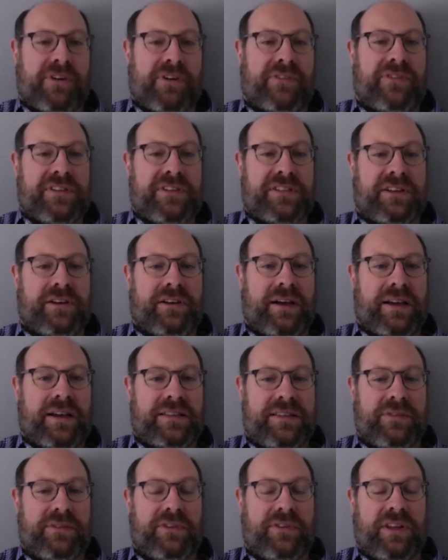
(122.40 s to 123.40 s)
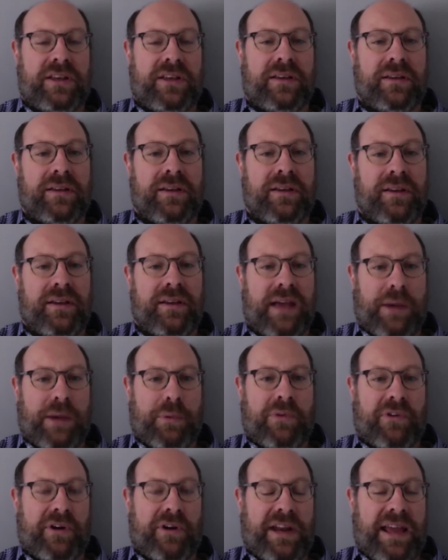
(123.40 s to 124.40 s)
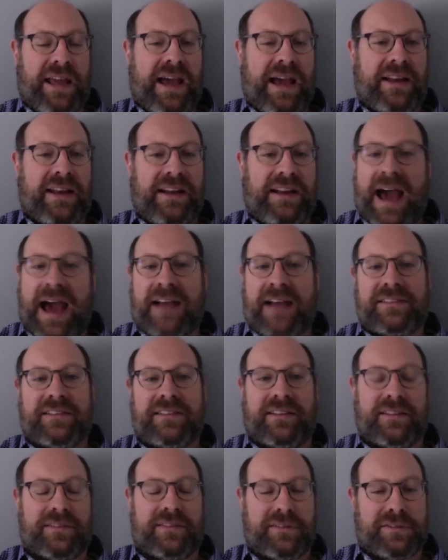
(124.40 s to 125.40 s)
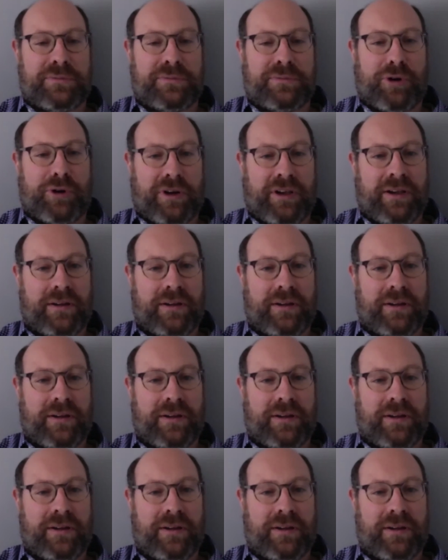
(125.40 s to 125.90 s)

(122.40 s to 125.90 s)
physical activity, and we've already had an accident this morning.